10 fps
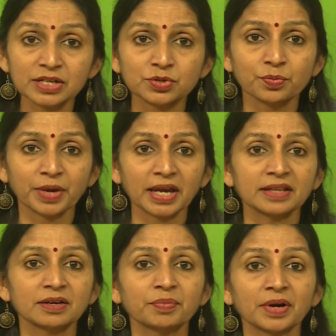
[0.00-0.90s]
to pay
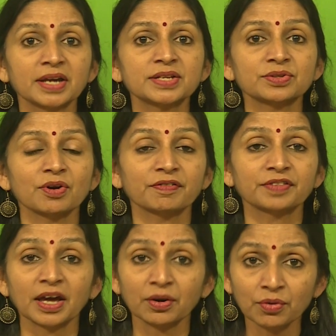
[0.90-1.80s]
the price of
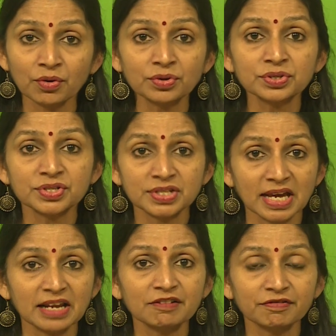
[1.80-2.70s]
their own
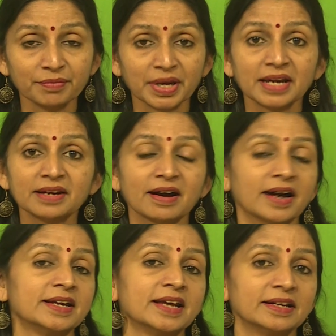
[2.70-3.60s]
self-made
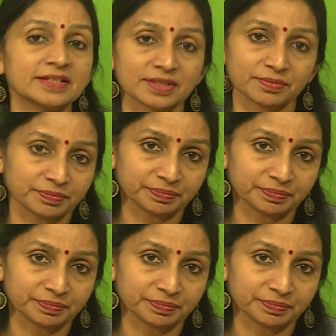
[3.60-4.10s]
idealism.